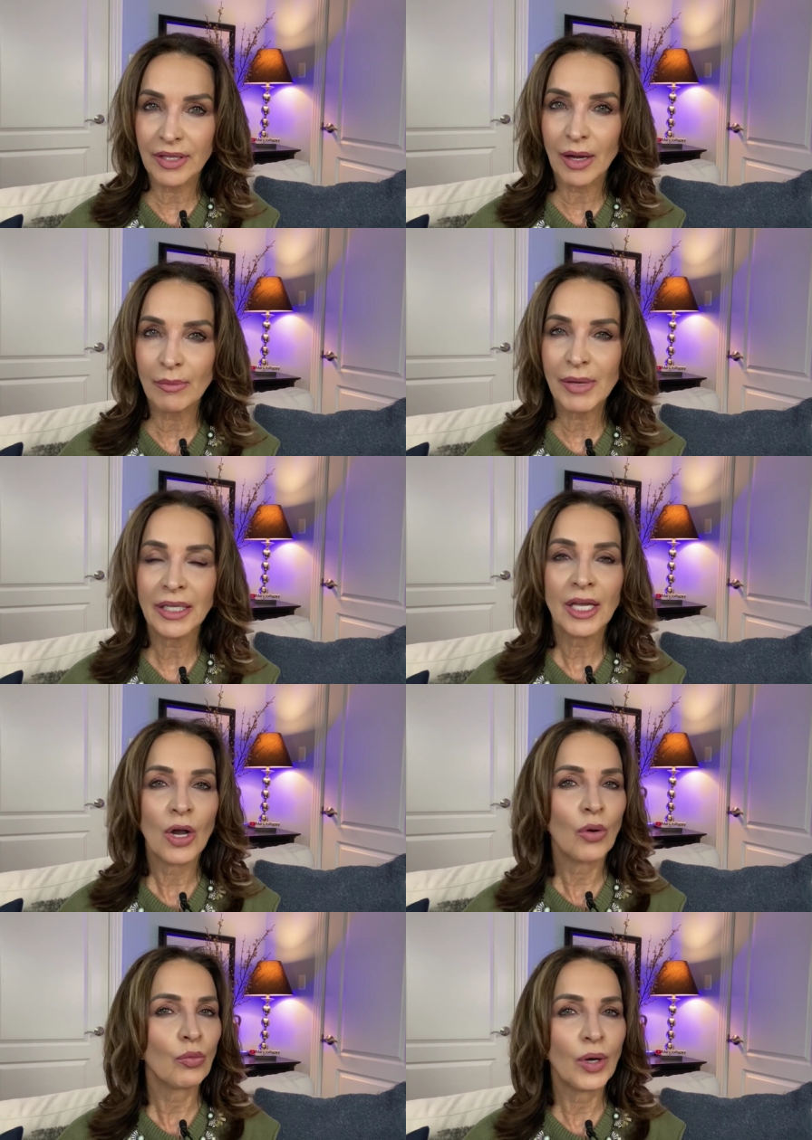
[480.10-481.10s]
them
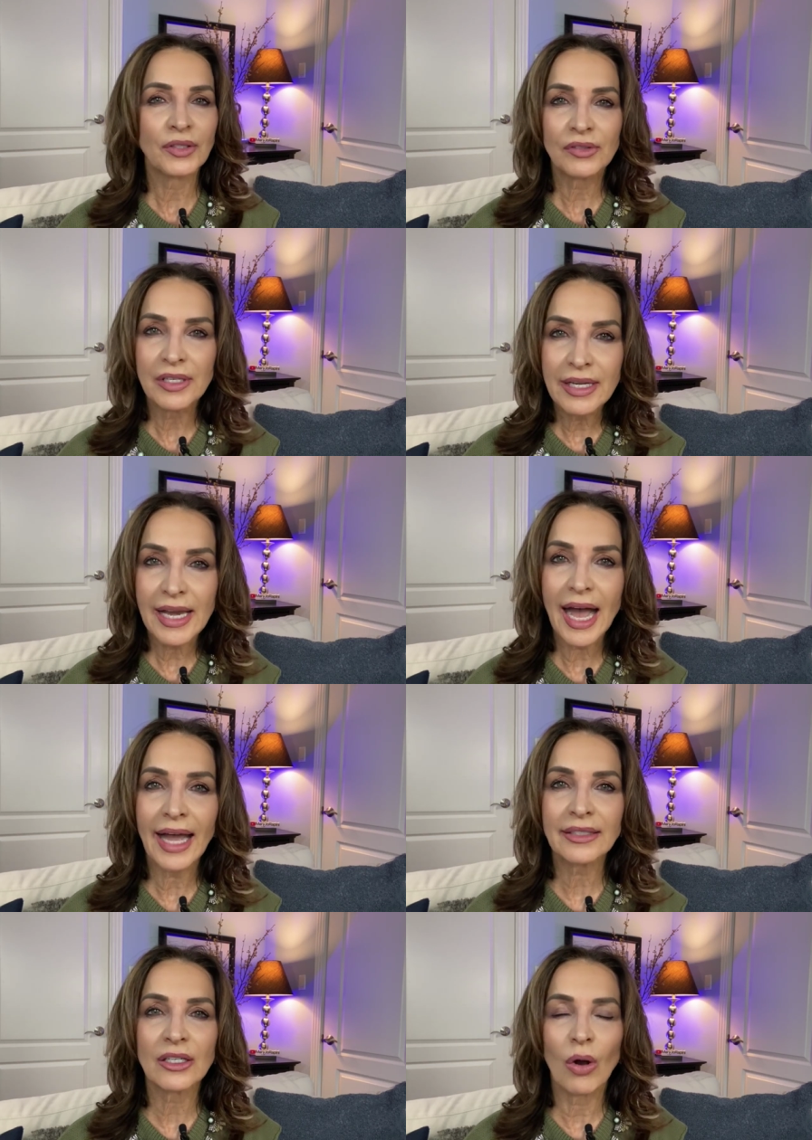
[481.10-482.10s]
was
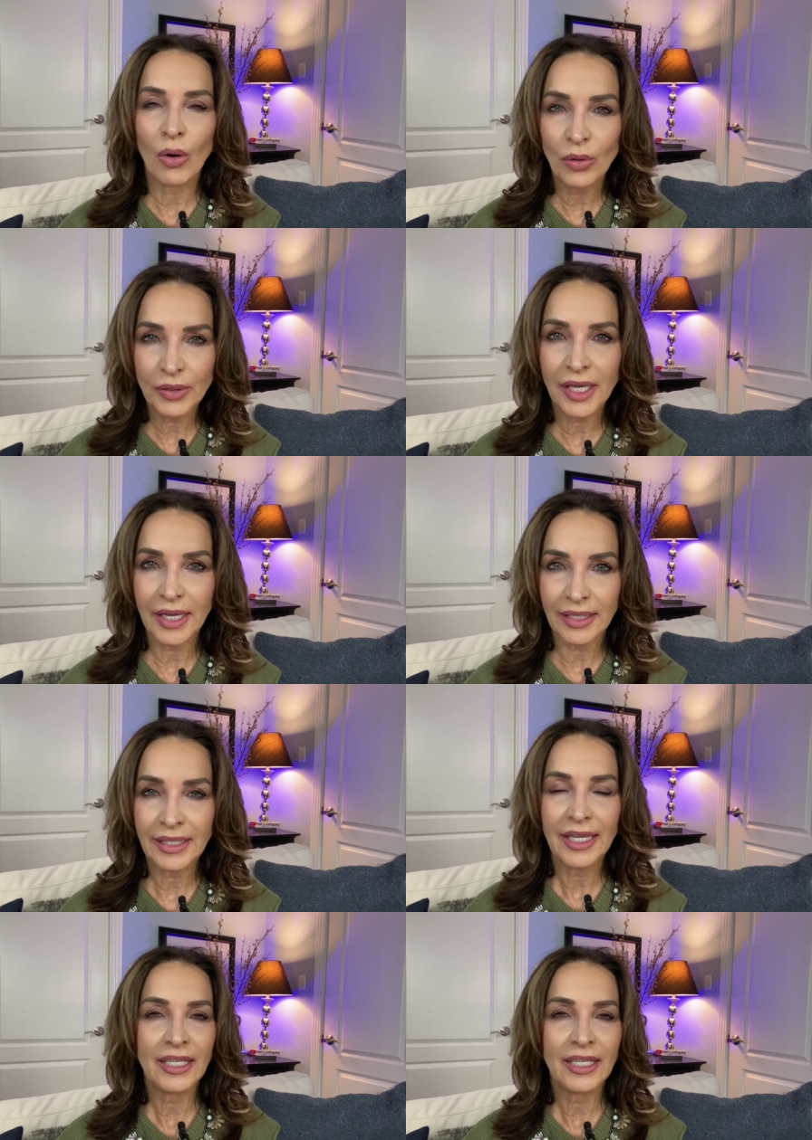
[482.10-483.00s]
not okay.